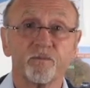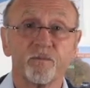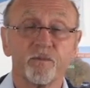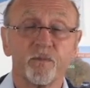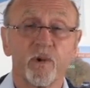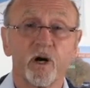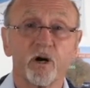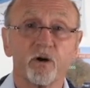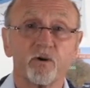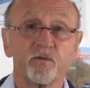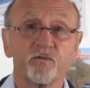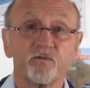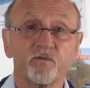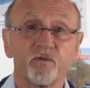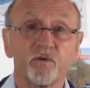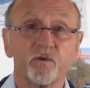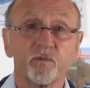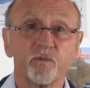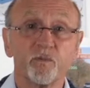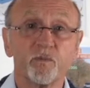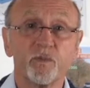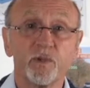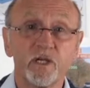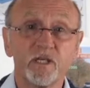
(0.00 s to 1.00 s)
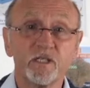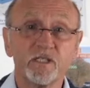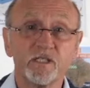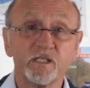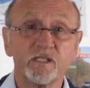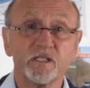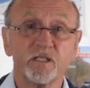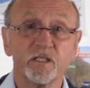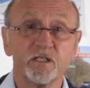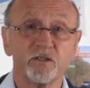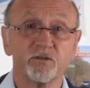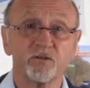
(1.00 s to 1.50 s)
Balfour
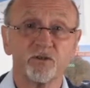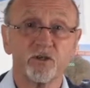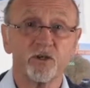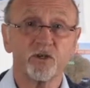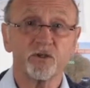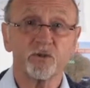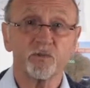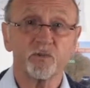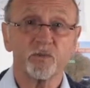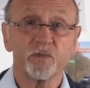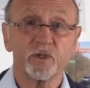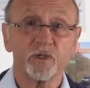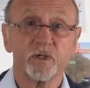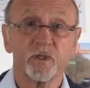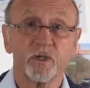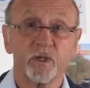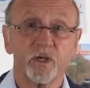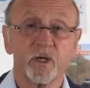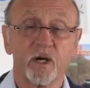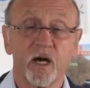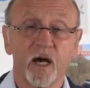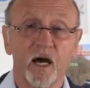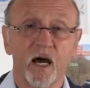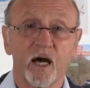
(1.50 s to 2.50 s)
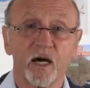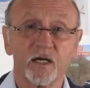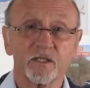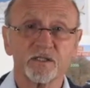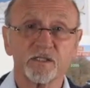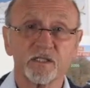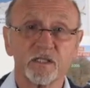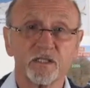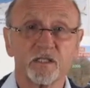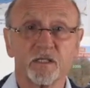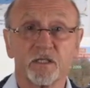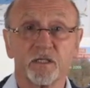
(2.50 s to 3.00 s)
Beatty group
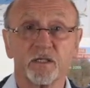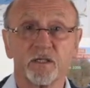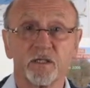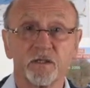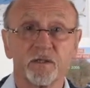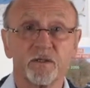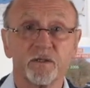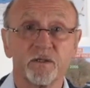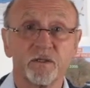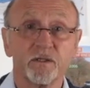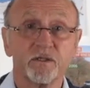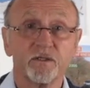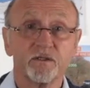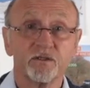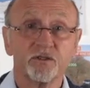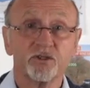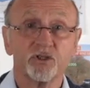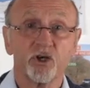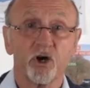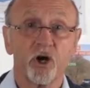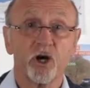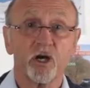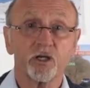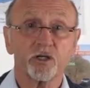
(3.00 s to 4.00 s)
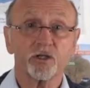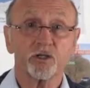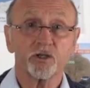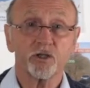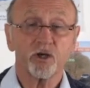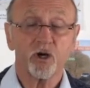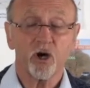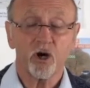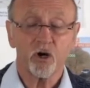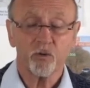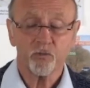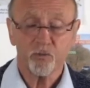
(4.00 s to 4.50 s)
as a giant
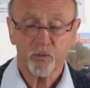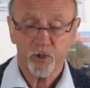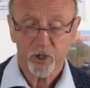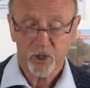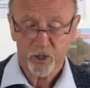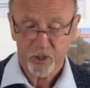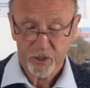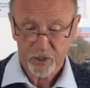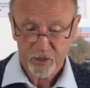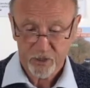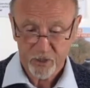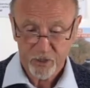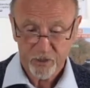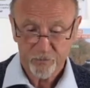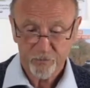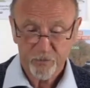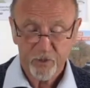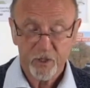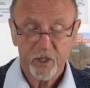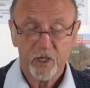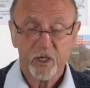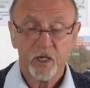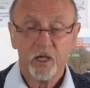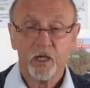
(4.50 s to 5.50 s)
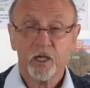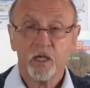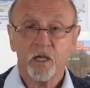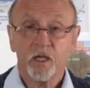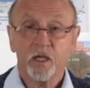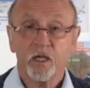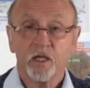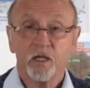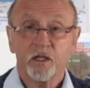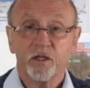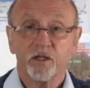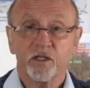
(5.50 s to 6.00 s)
combine.
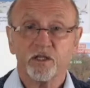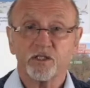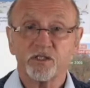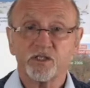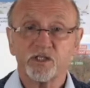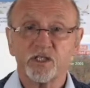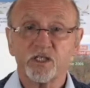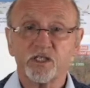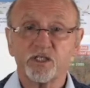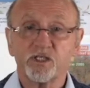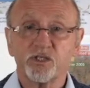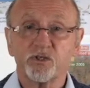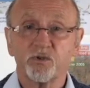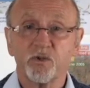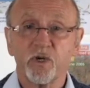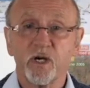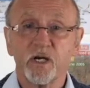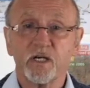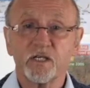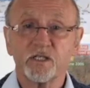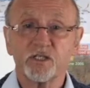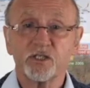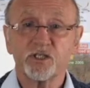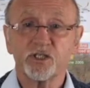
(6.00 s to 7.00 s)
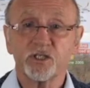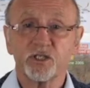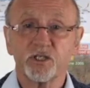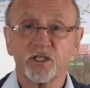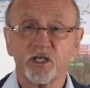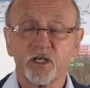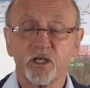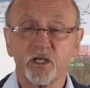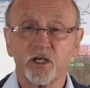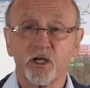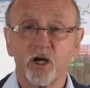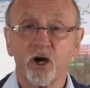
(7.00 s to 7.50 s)
The situation
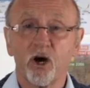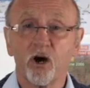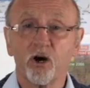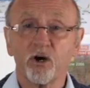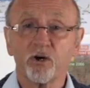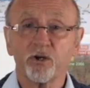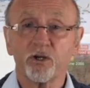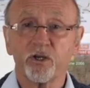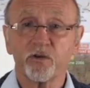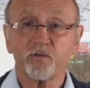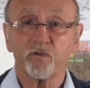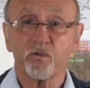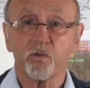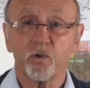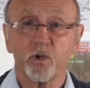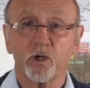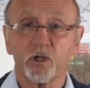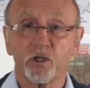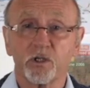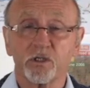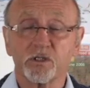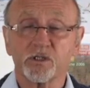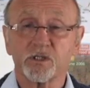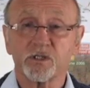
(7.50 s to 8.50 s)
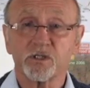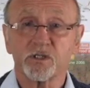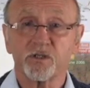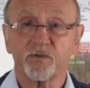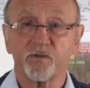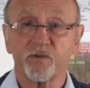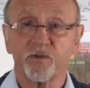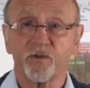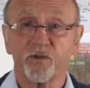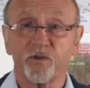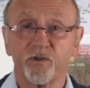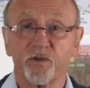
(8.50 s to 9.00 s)
at Cardiff was
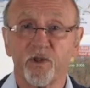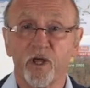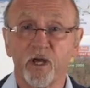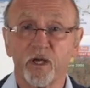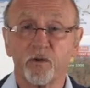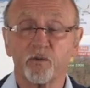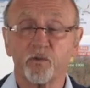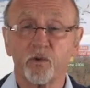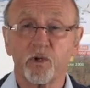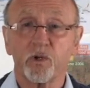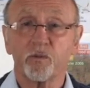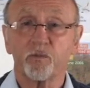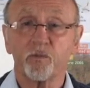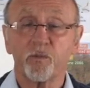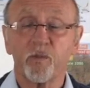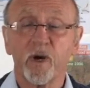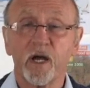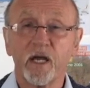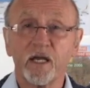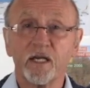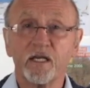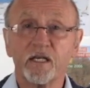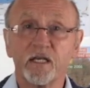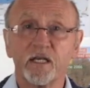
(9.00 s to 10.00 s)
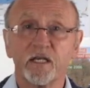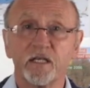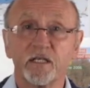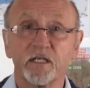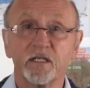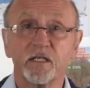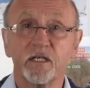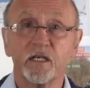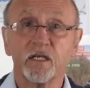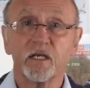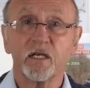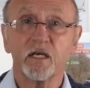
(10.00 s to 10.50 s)
they were
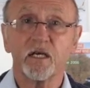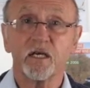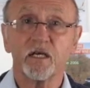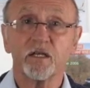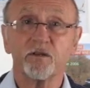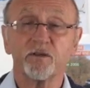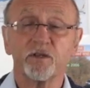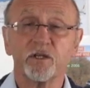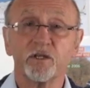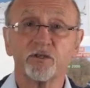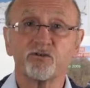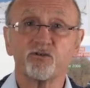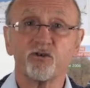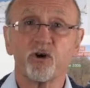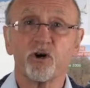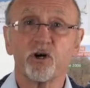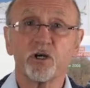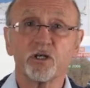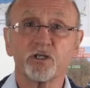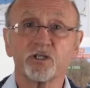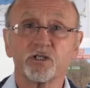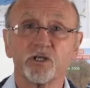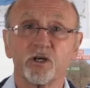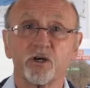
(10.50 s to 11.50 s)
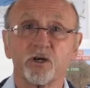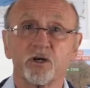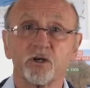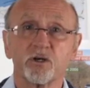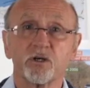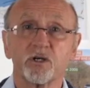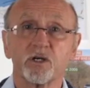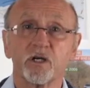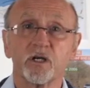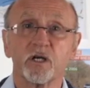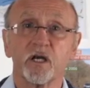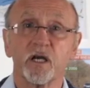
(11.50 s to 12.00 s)
making in the dry
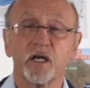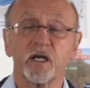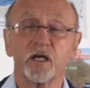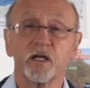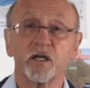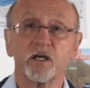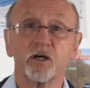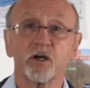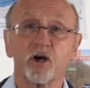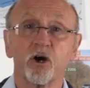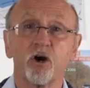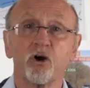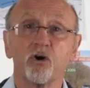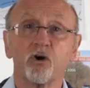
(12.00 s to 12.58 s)
dock in a